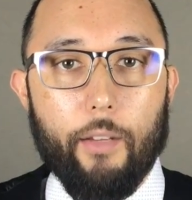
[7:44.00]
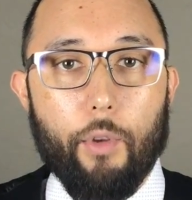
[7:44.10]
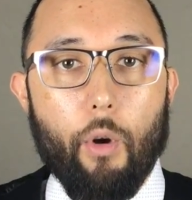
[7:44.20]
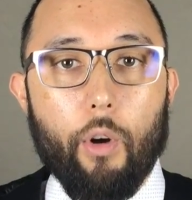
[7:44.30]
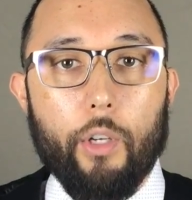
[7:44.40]

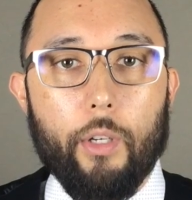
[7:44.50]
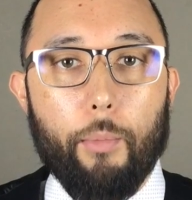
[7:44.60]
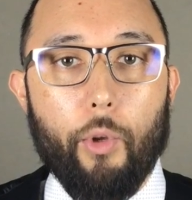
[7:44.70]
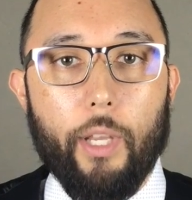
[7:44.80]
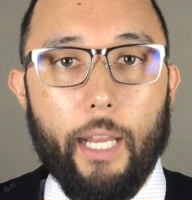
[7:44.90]
if you are going to
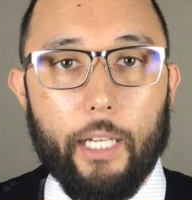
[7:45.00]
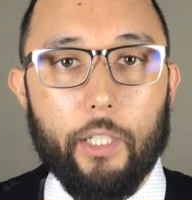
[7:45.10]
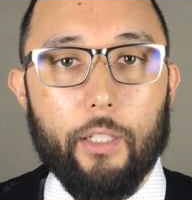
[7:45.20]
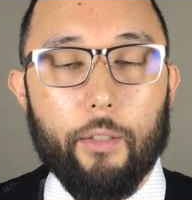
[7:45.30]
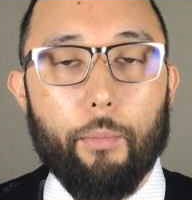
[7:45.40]
deploy an
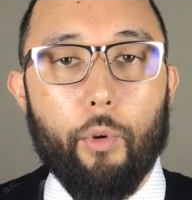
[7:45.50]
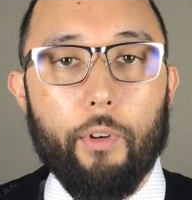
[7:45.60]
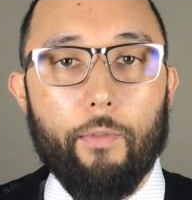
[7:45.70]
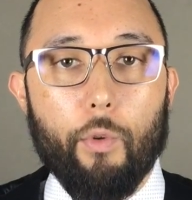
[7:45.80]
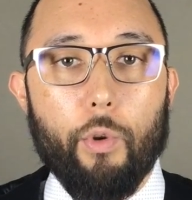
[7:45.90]
action, it's
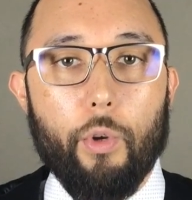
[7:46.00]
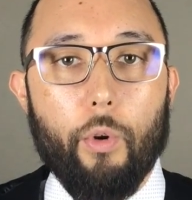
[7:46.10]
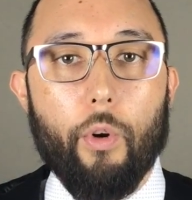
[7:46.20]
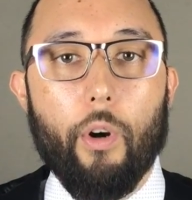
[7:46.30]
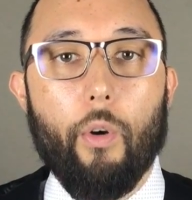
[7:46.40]
important for
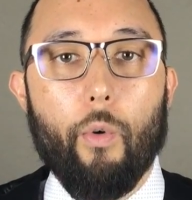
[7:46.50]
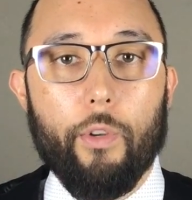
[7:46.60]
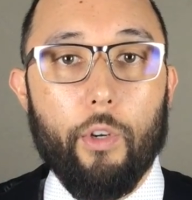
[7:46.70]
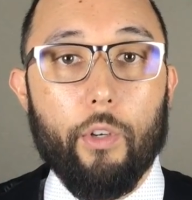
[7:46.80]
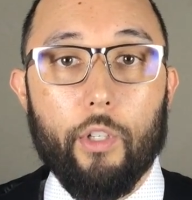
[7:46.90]
your,
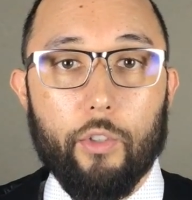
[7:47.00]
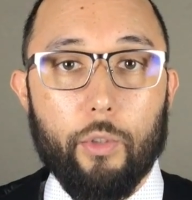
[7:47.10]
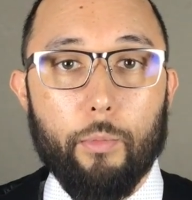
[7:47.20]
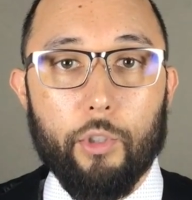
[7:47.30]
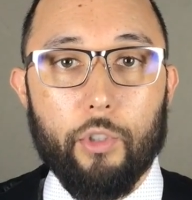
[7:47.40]
your
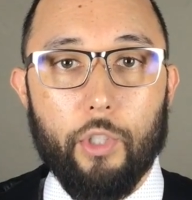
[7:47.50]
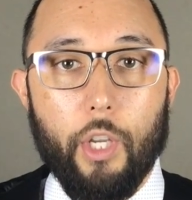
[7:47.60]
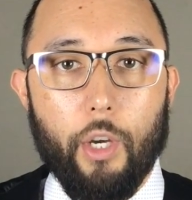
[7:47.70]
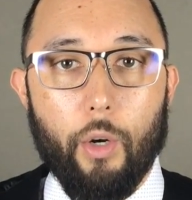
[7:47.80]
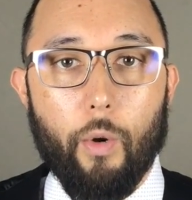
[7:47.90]
consumers to
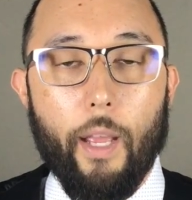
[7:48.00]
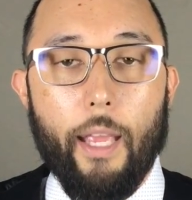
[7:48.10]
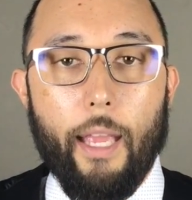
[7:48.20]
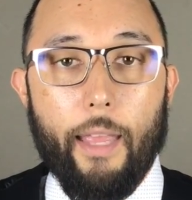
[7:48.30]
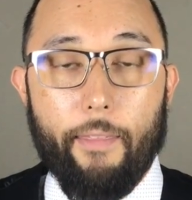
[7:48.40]
know
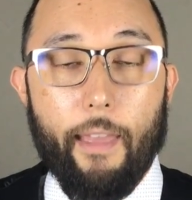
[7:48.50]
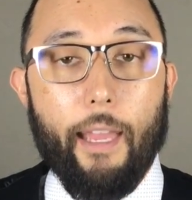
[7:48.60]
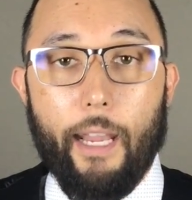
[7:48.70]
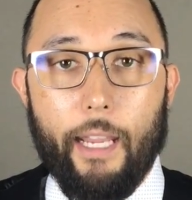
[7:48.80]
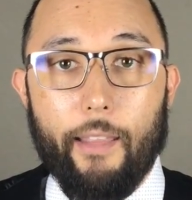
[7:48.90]

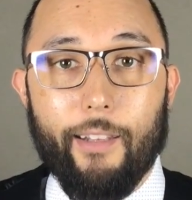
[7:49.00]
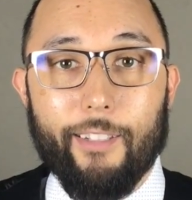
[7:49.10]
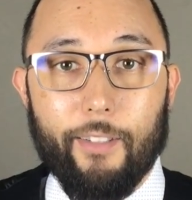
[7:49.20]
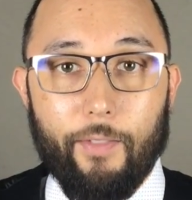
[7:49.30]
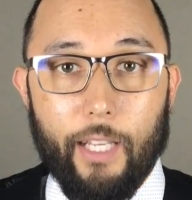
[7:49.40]
that A, that
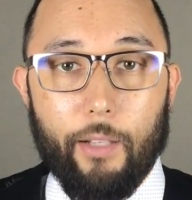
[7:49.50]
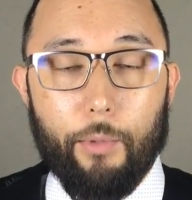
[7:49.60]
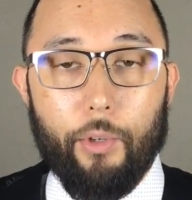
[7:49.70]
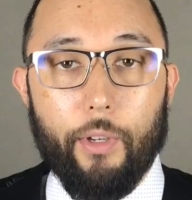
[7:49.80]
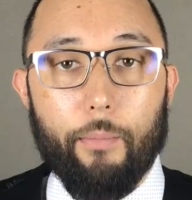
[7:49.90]
it's
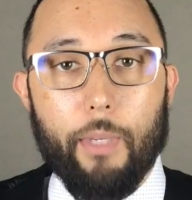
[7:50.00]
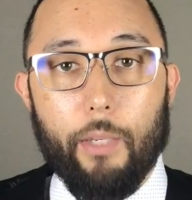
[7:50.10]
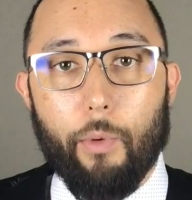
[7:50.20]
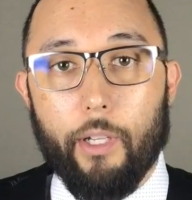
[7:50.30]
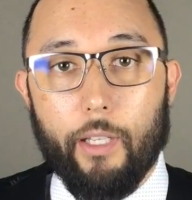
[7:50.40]
available, and
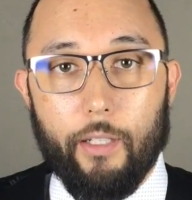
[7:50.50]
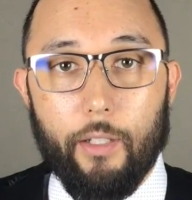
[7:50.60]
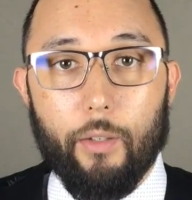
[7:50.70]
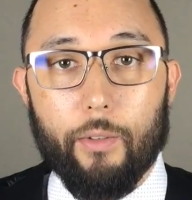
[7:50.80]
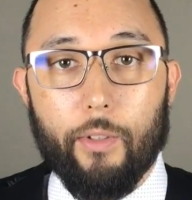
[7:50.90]
B, what it can
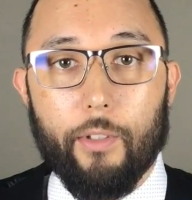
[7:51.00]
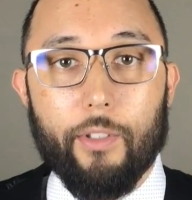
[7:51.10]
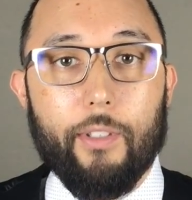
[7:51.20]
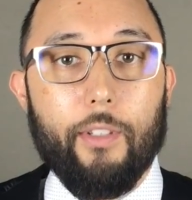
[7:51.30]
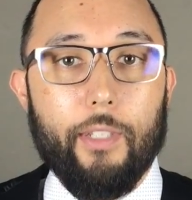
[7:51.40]
do. So there
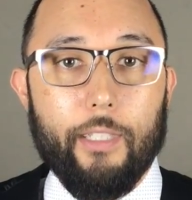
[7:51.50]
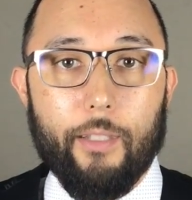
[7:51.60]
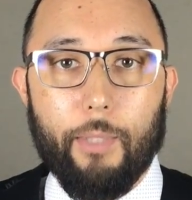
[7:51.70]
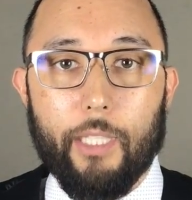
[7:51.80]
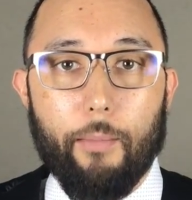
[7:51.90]
still needs
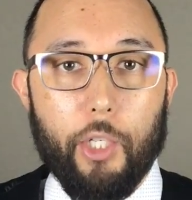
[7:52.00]
to be some